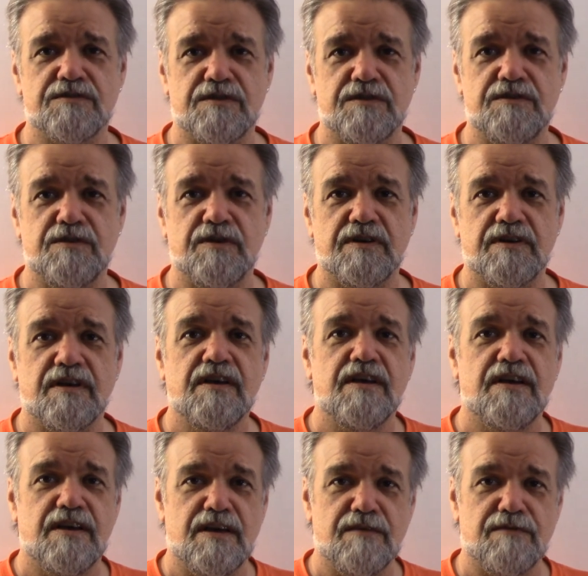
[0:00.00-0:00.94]
to do it
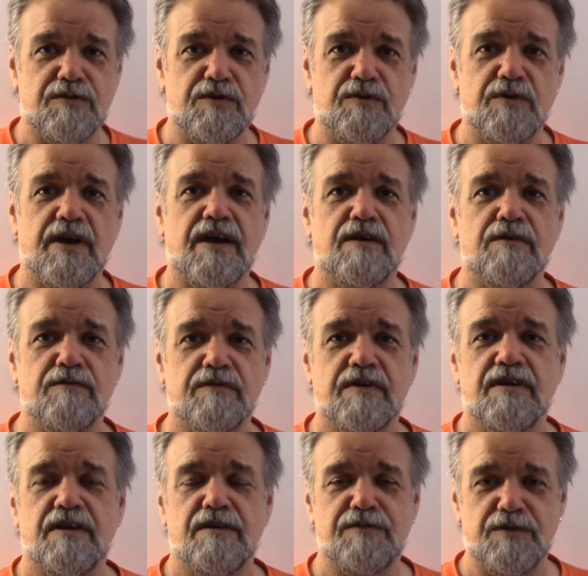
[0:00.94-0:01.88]
if you have
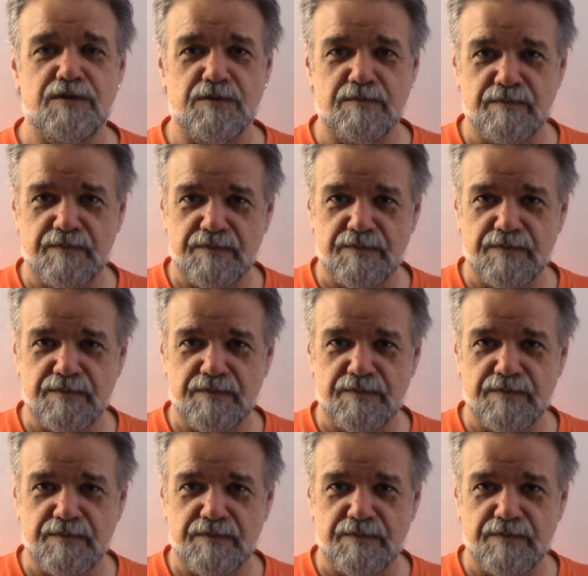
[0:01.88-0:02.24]
if you